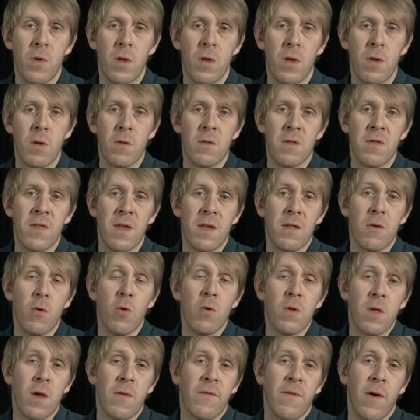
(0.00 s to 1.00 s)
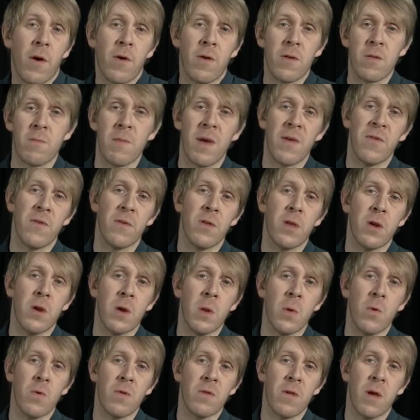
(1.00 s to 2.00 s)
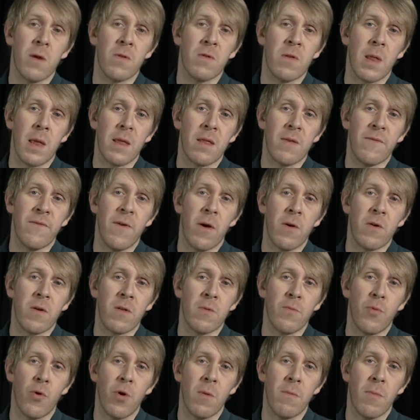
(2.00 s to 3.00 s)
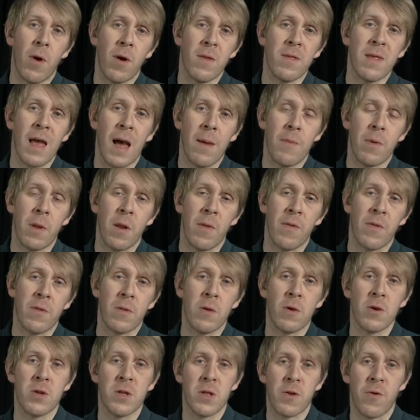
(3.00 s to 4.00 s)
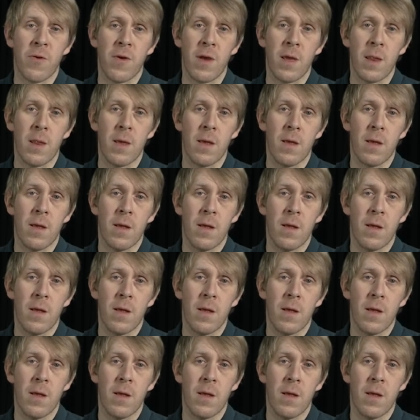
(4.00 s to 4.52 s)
Using this autofocus method, you can also select a focus point by tapping on the touchscreen.